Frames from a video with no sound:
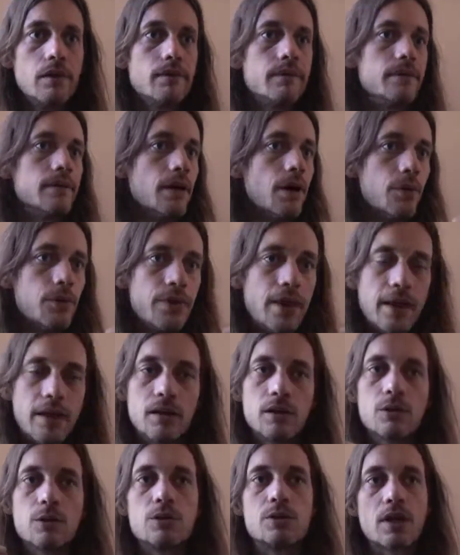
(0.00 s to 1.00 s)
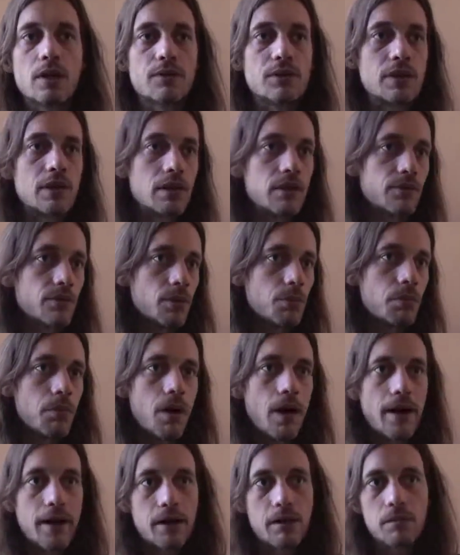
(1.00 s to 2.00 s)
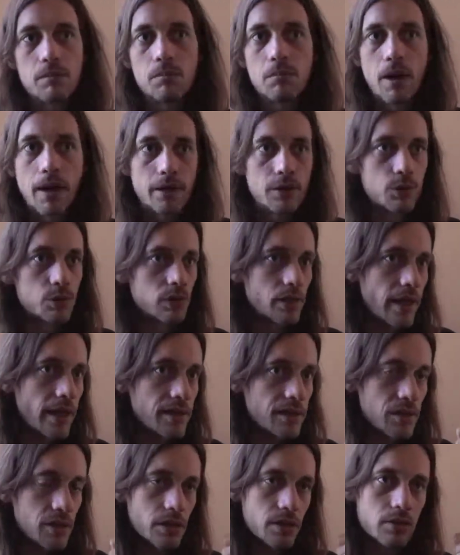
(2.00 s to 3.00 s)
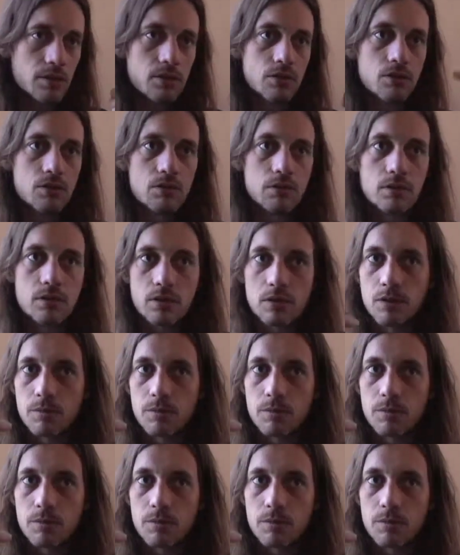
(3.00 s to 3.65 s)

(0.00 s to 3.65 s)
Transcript: you know, that includes everything from micro lending to